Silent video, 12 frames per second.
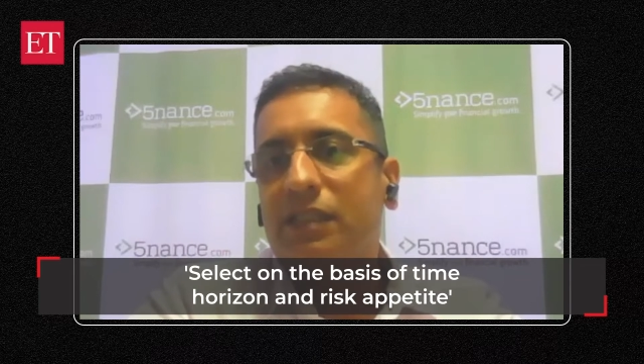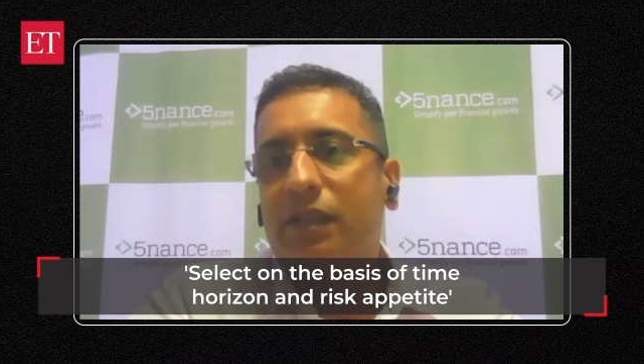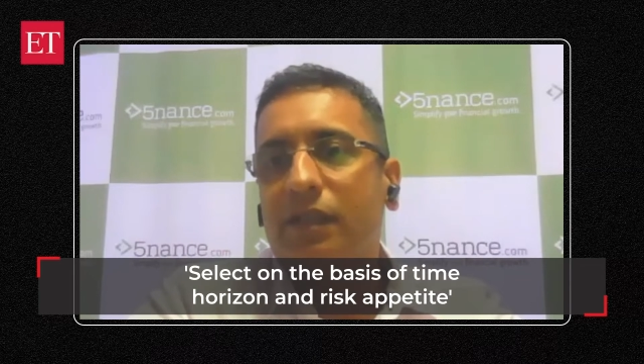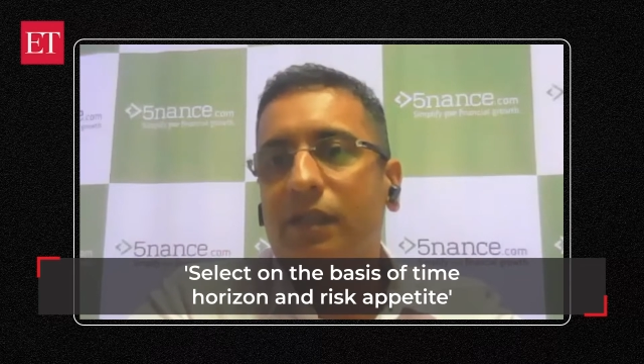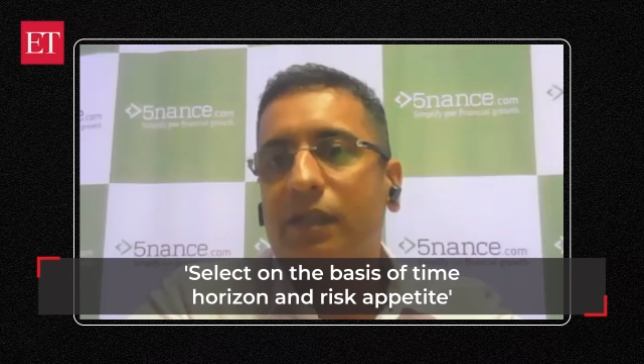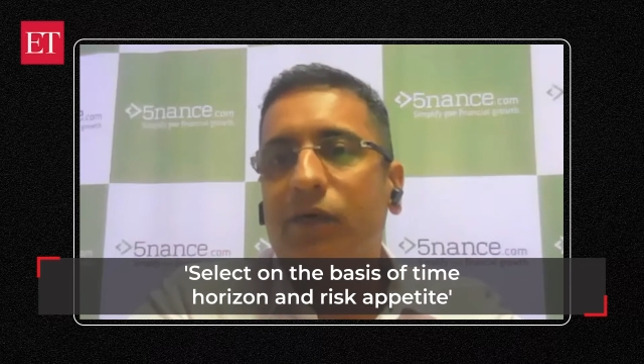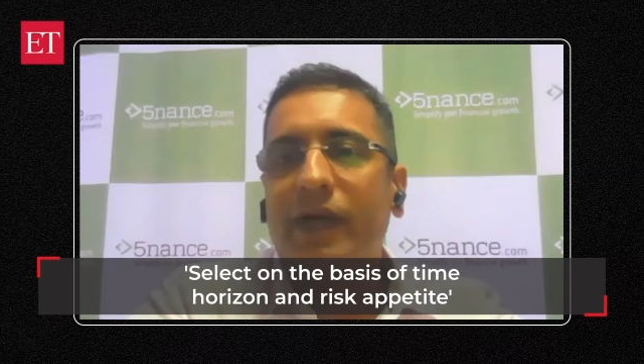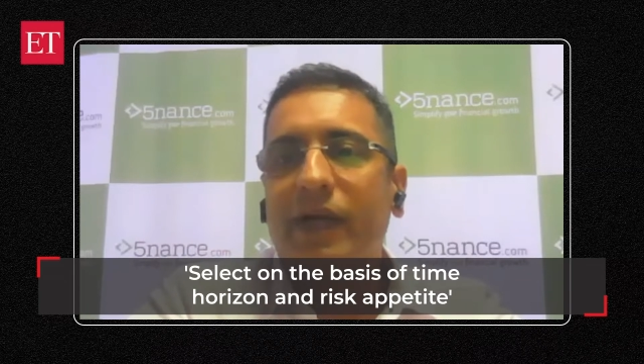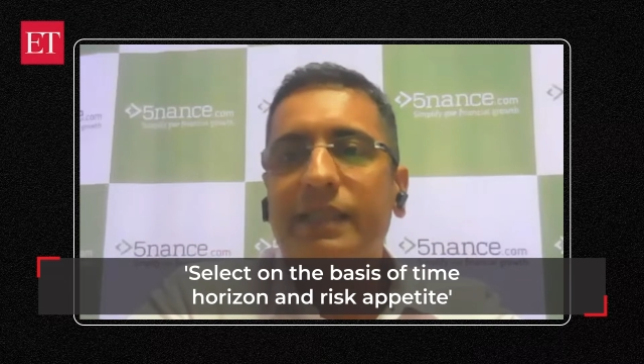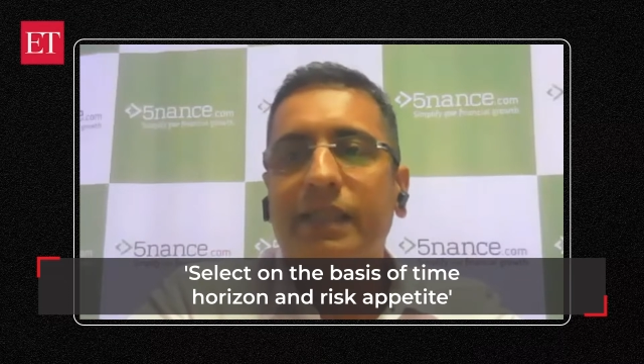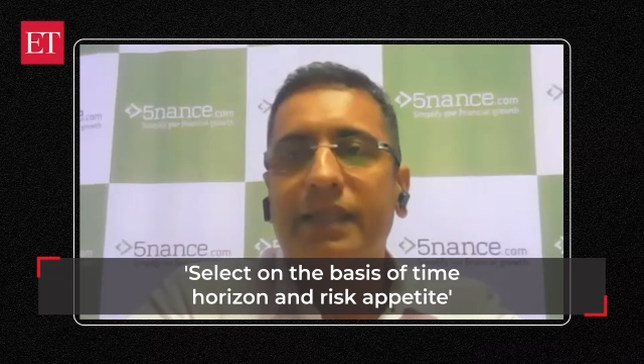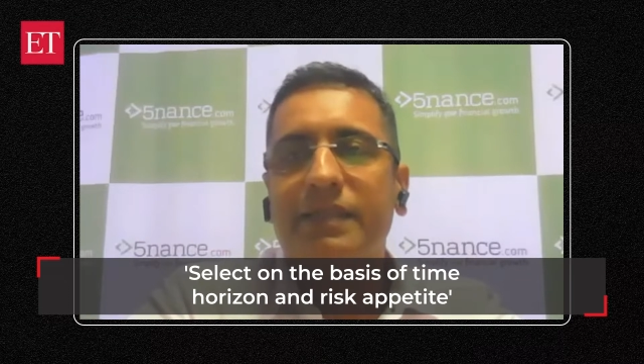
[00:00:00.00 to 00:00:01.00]

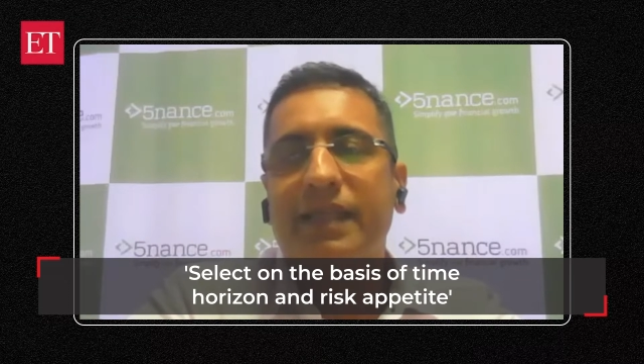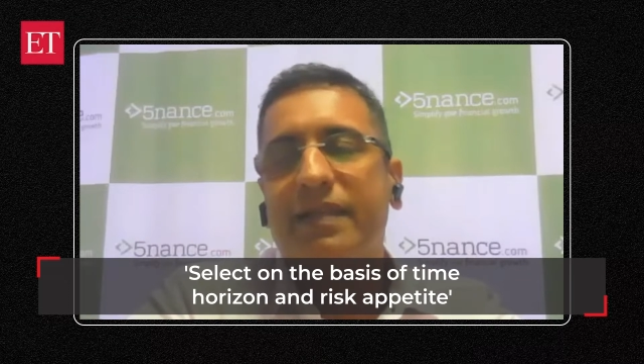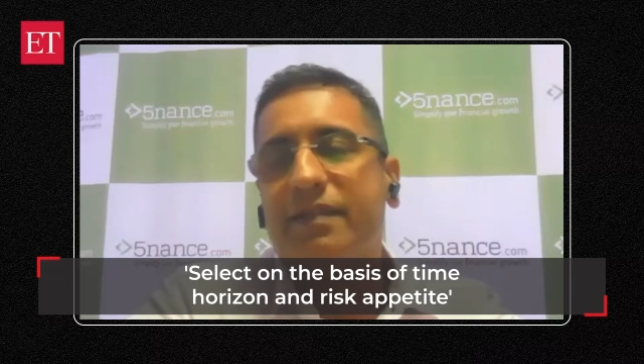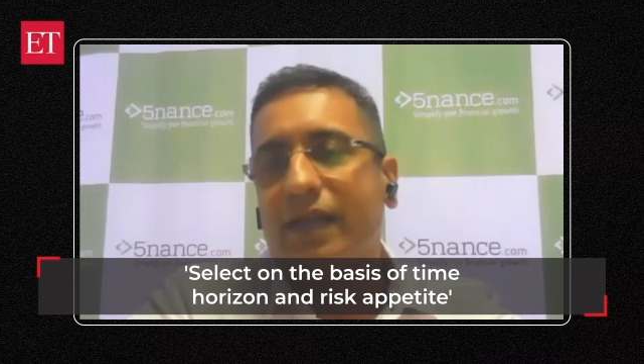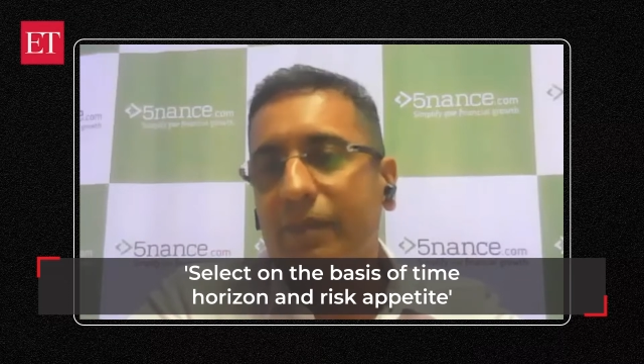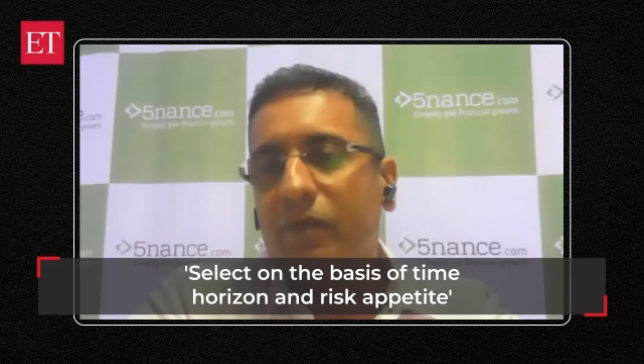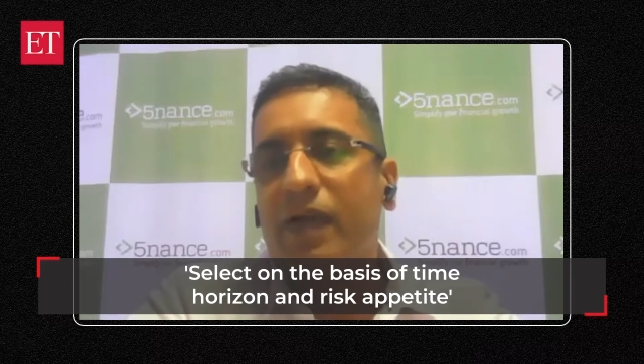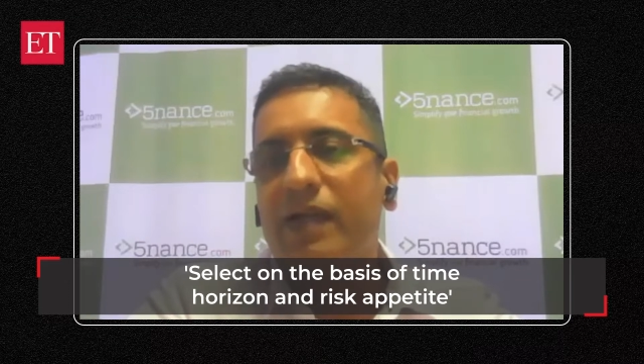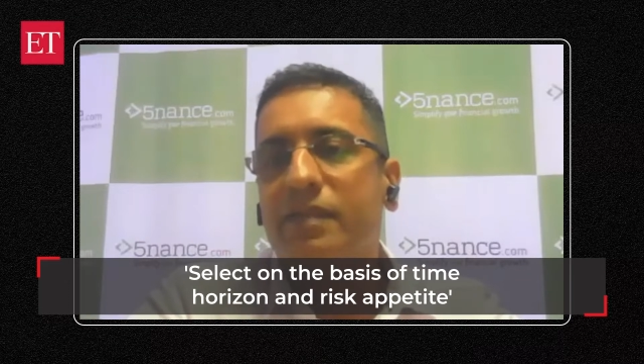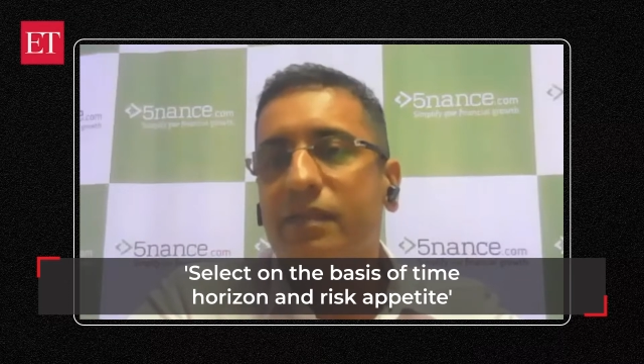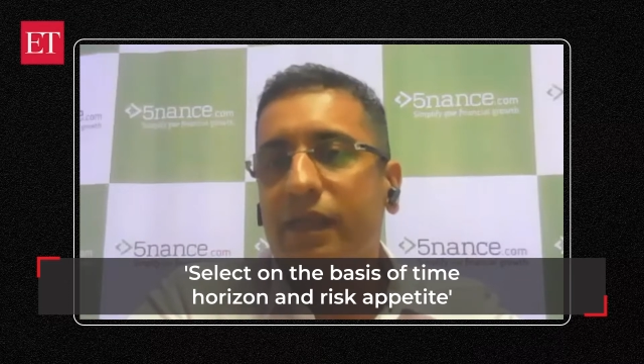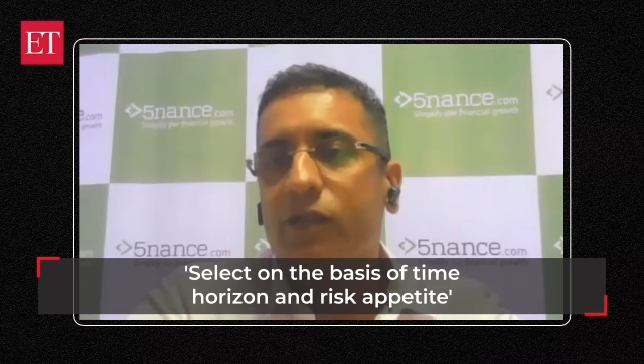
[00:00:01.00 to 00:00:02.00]
and time
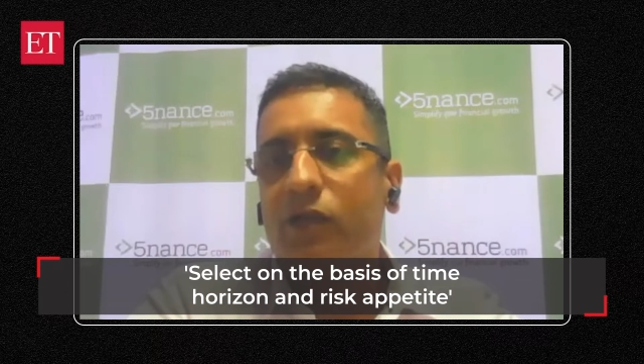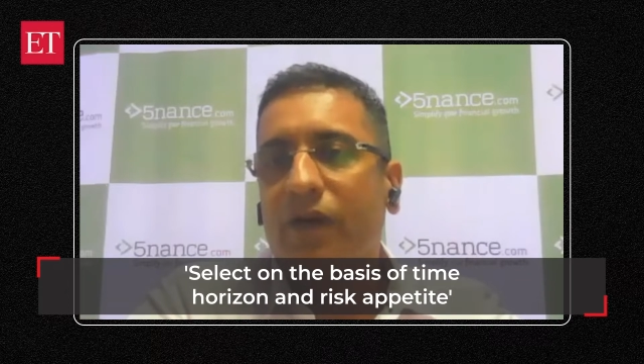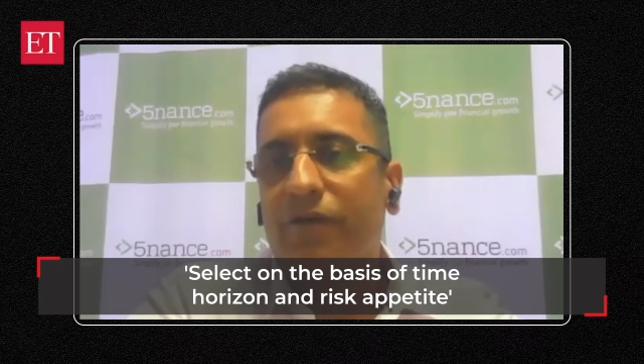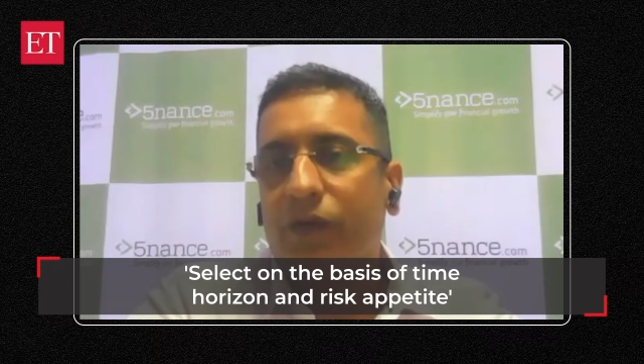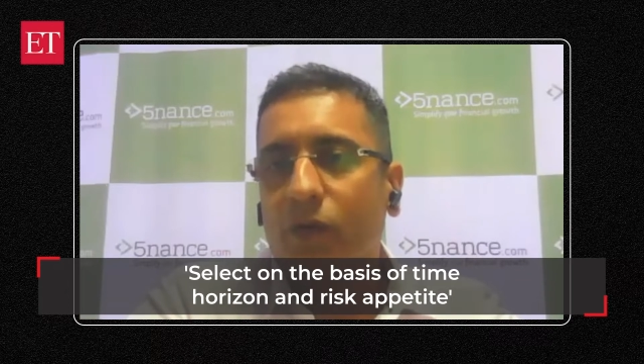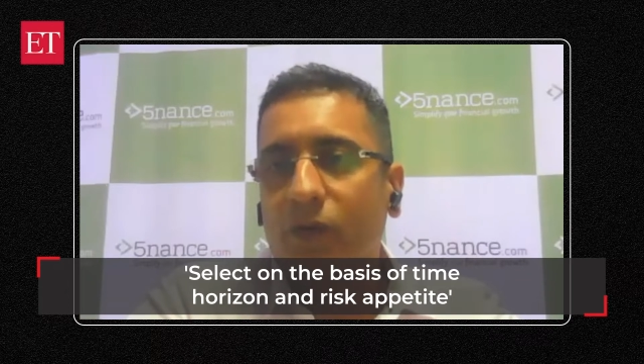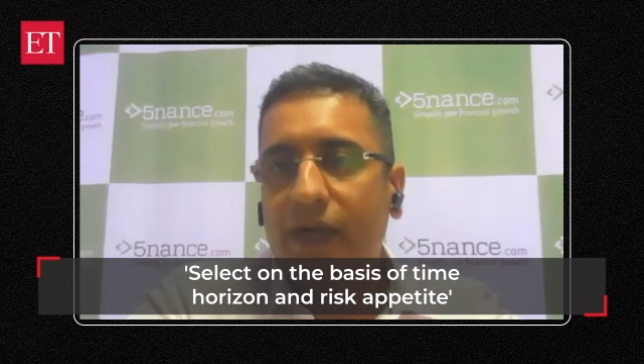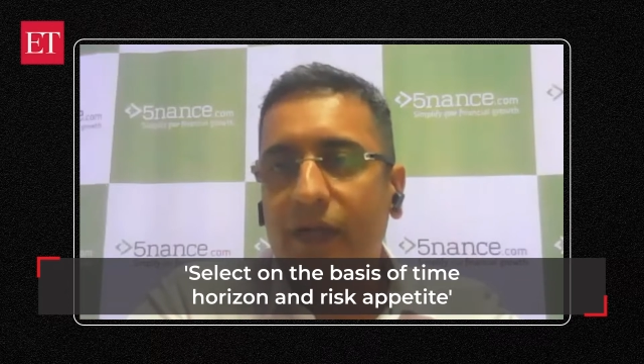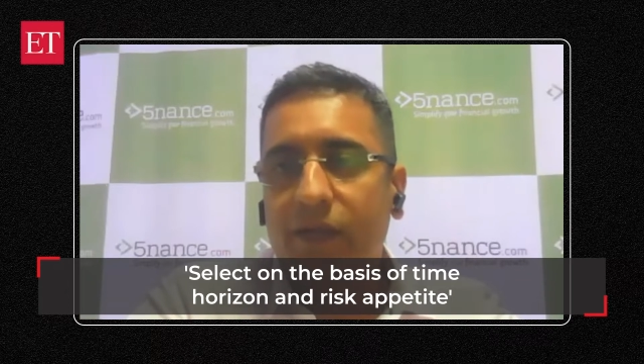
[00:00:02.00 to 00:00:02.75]
horizon that you have to look at,